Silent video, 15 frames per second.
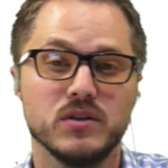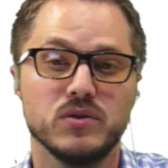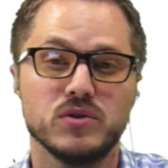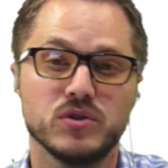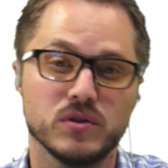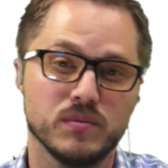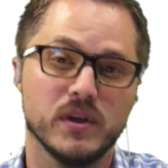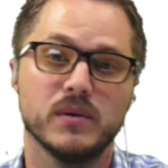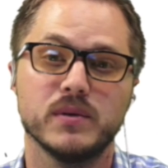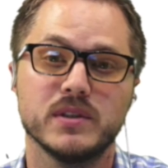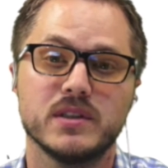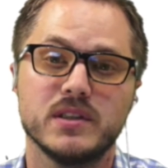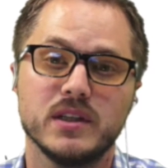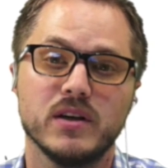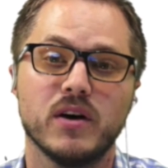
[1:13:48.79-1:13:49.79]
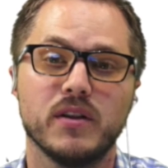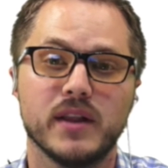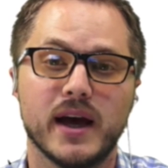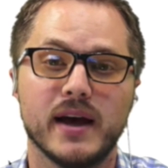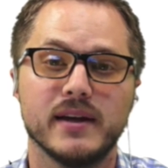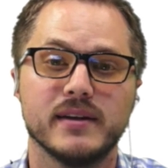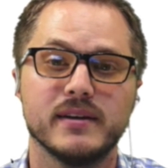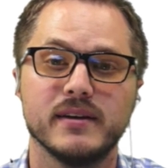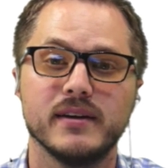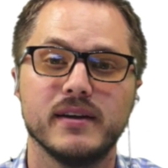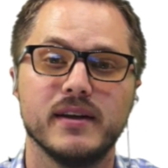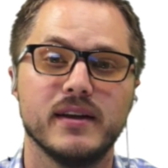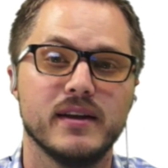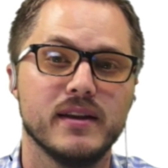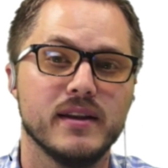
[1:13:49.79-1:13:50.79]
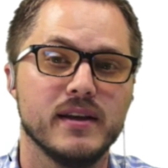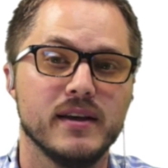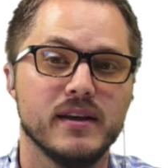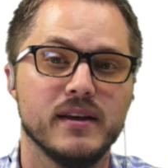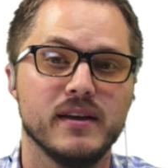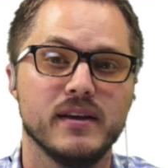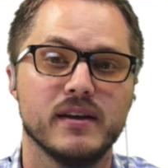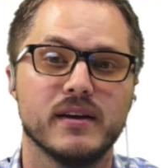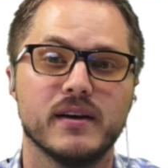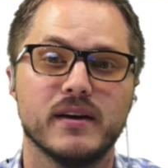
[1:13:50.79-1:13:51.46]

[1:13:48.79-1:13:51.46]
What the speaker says: you should be able to see all that in the